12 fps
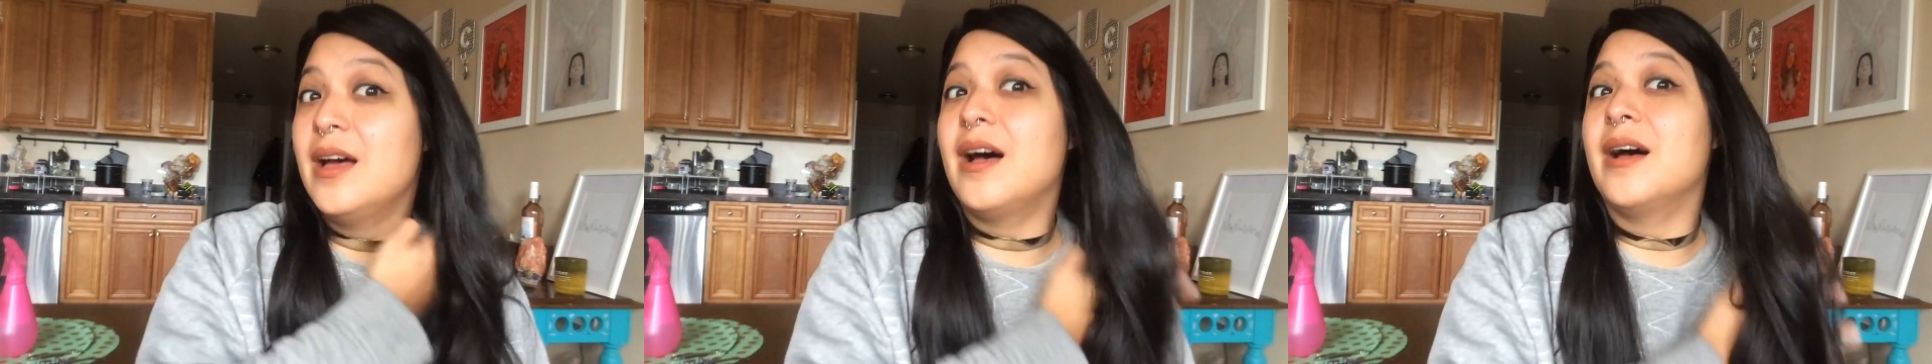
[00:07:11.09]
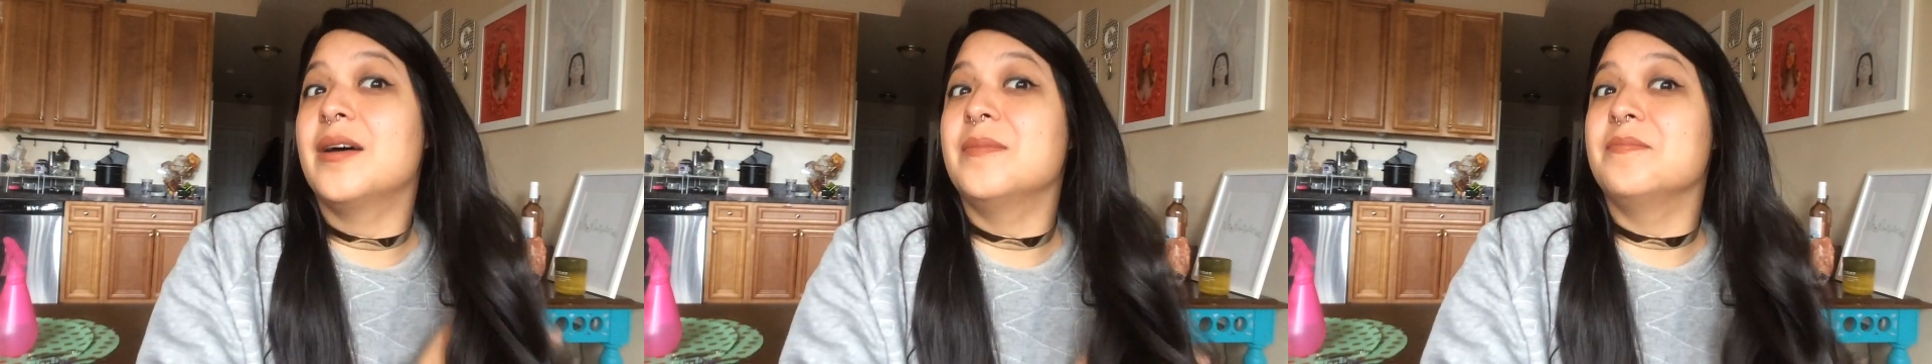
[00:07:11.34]

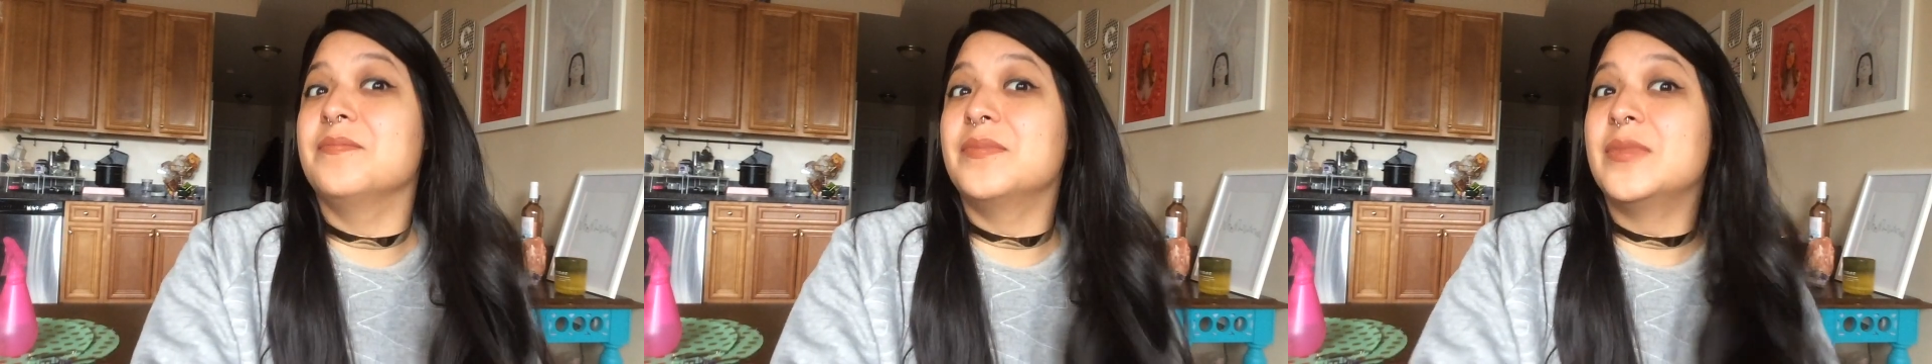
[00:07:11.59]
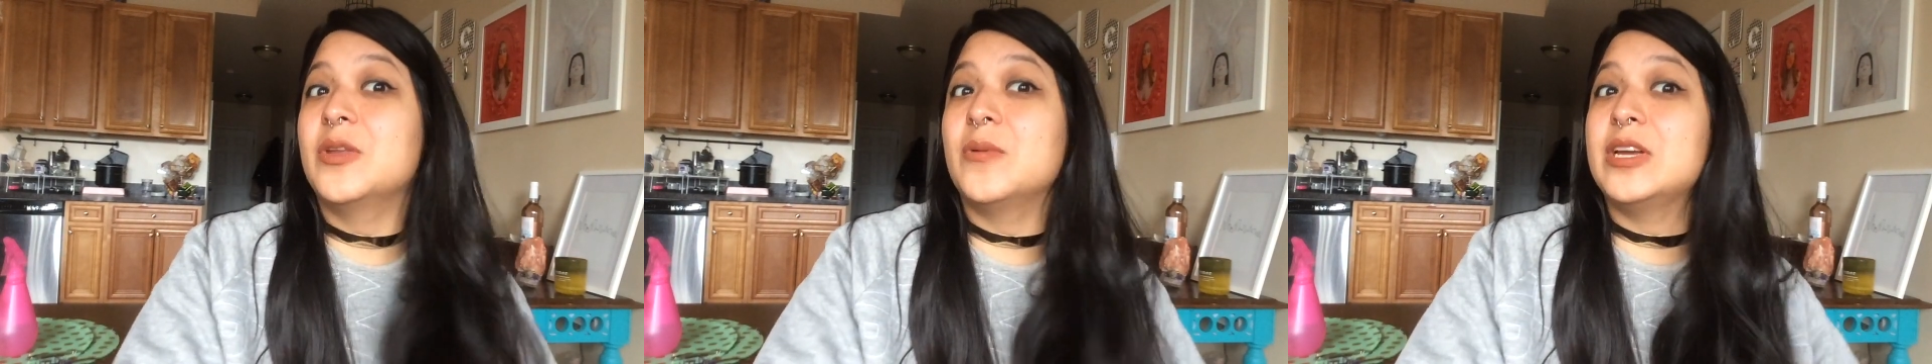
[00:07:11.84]
The
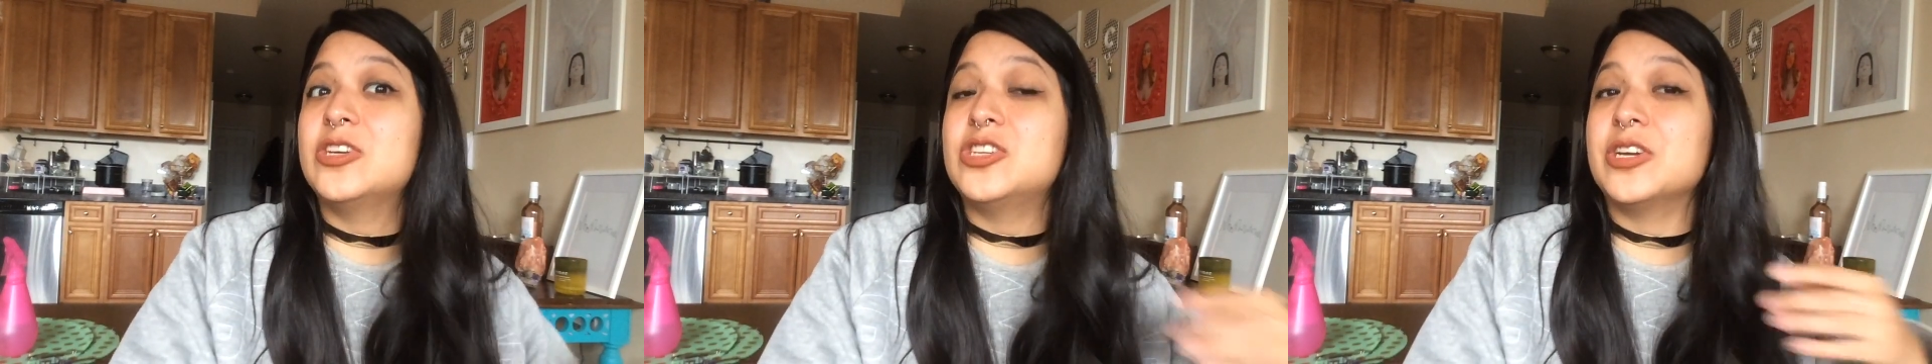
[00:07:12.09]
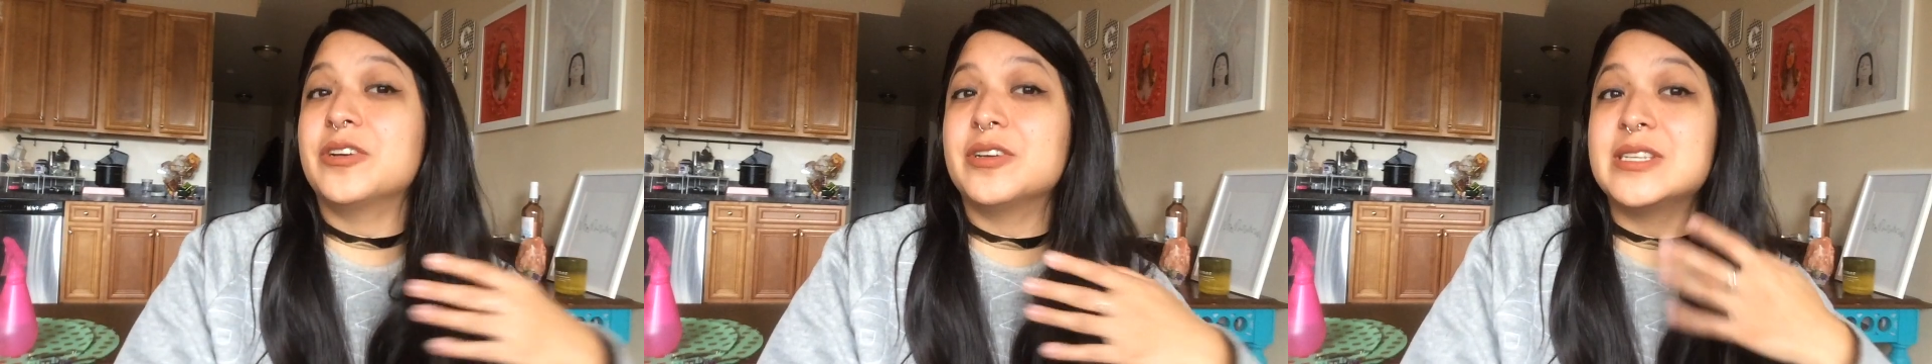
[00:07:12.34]
way
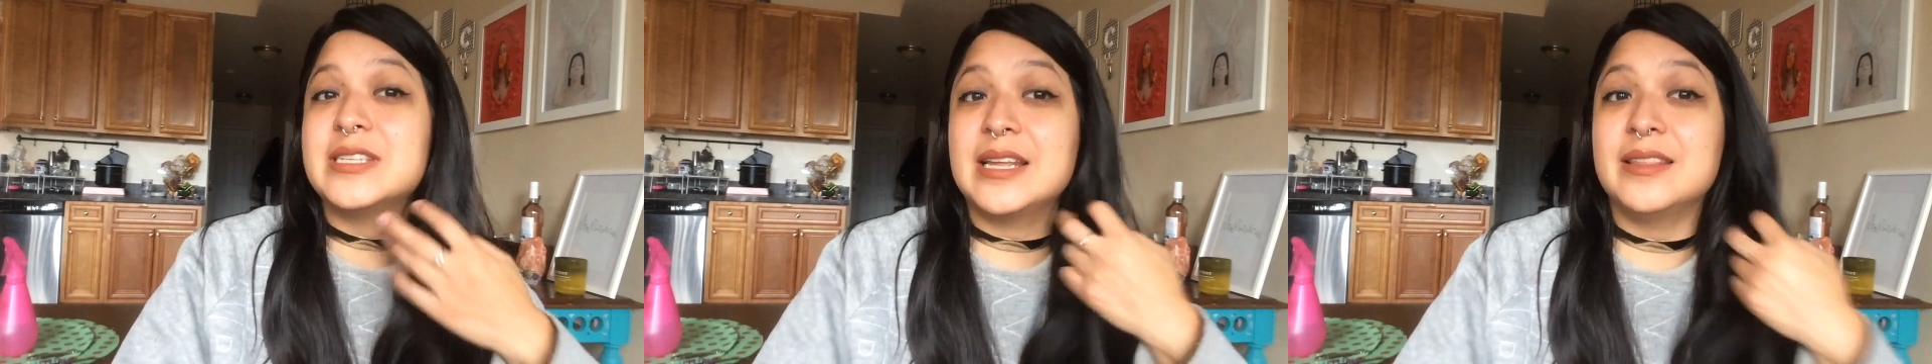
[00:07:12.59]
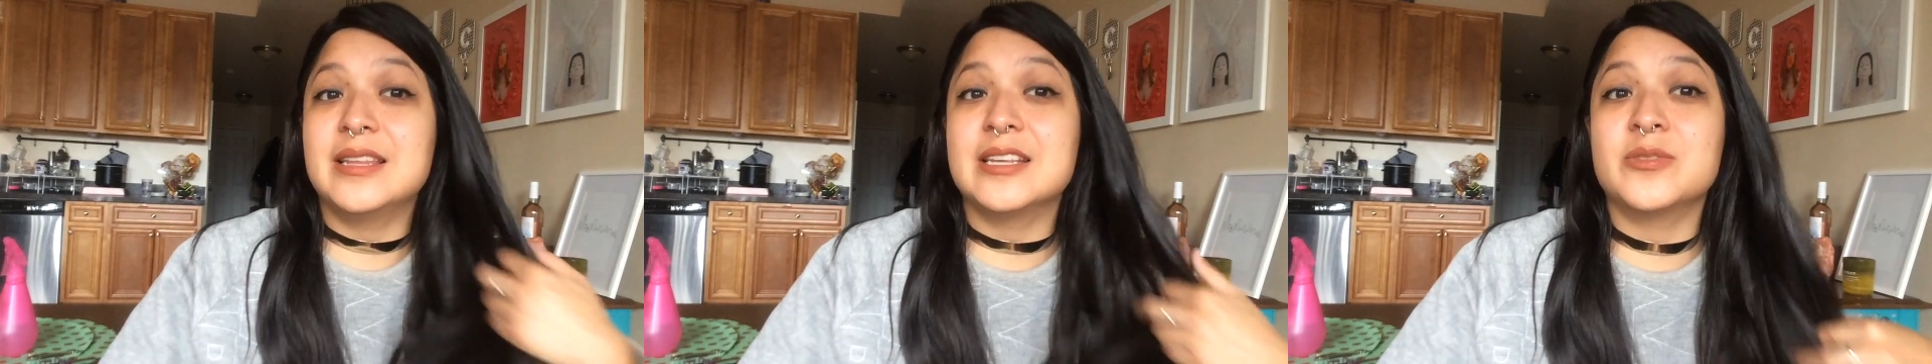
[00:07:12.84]
Sharon
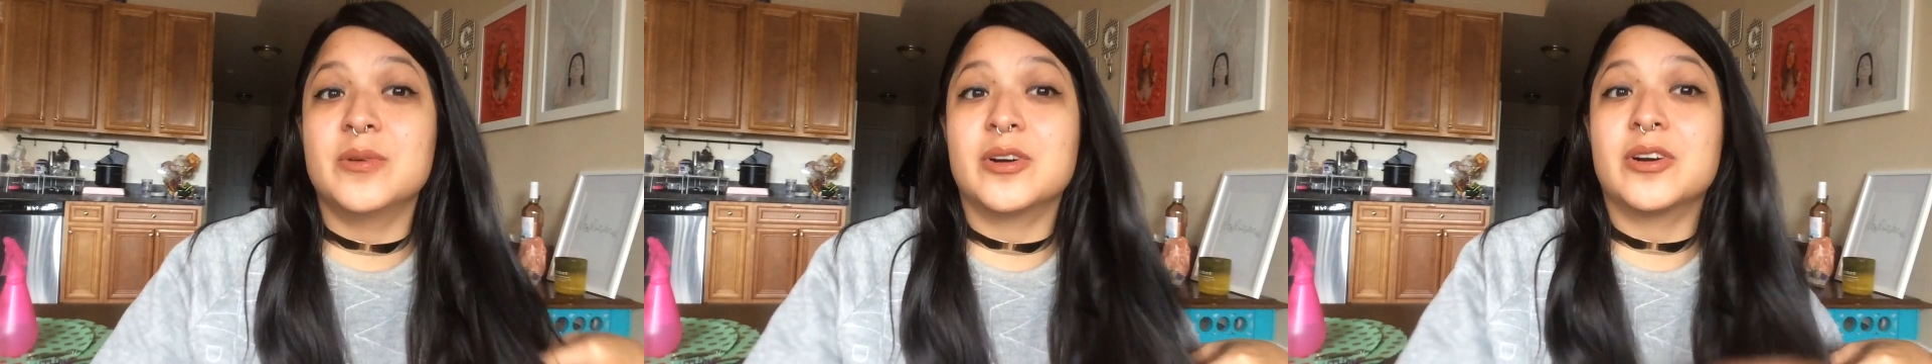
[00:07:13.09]
sent this one